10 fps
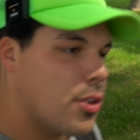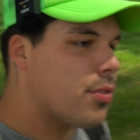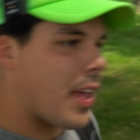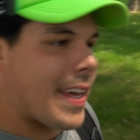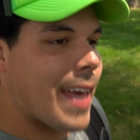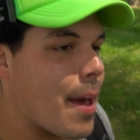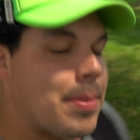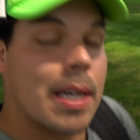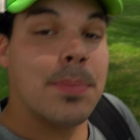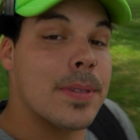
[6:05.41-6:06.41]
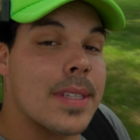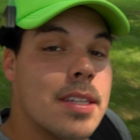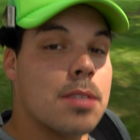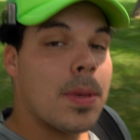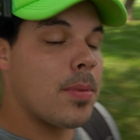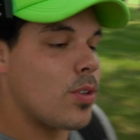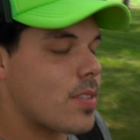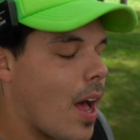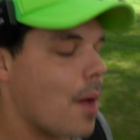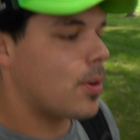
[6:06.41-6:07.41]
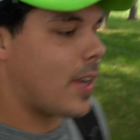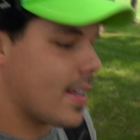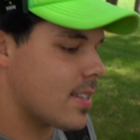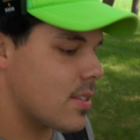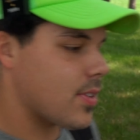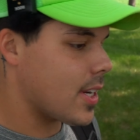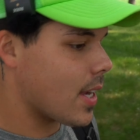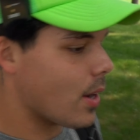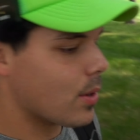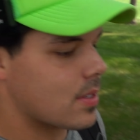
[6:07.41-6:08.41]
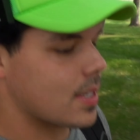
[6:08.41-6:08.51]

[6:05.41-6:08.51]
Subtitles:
you've like kept up with this, maybe you saw Bodanza's videos.